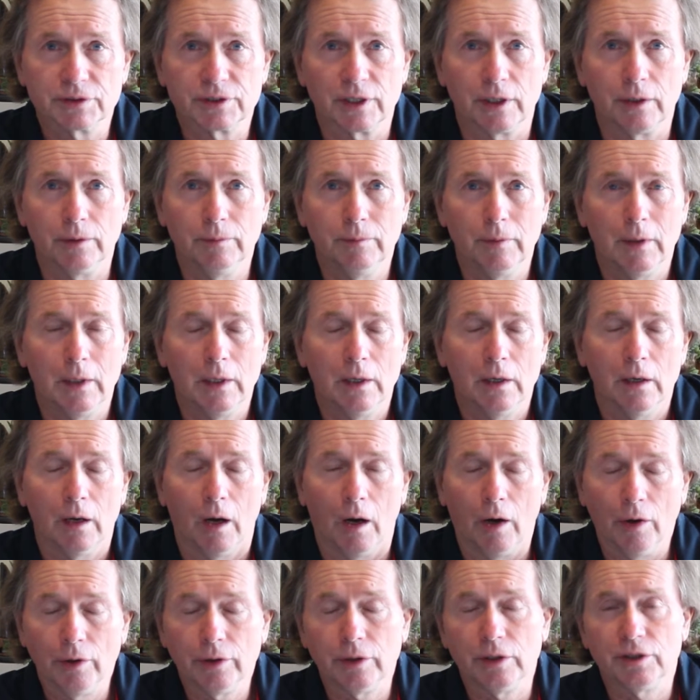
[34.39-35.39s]
So
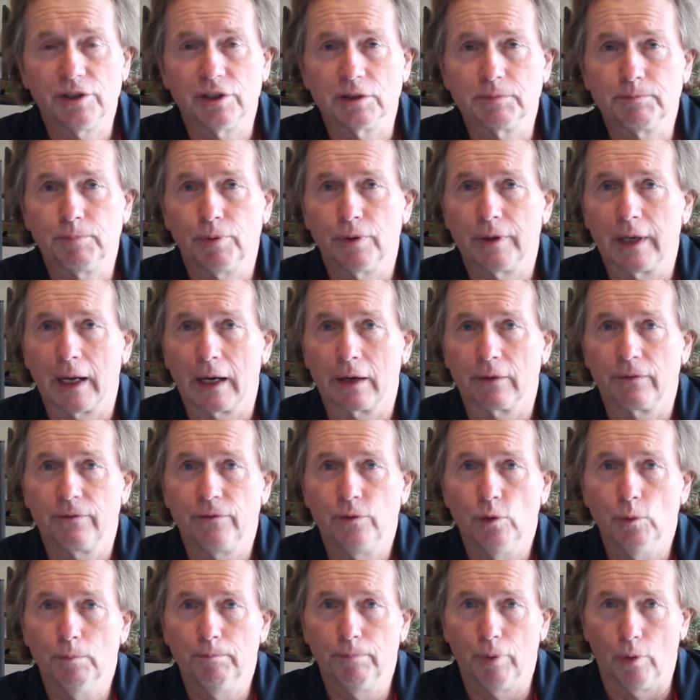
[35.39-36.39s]
I'm going to just put out a
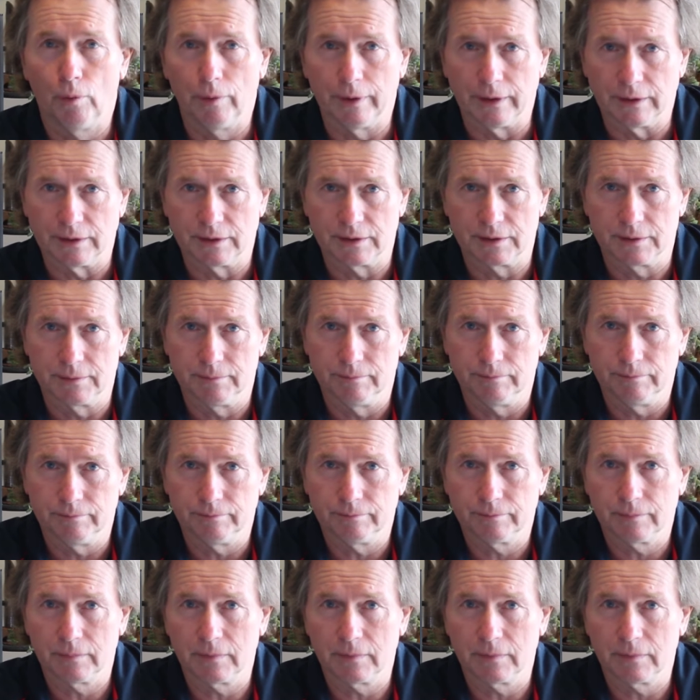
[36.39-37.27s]
few points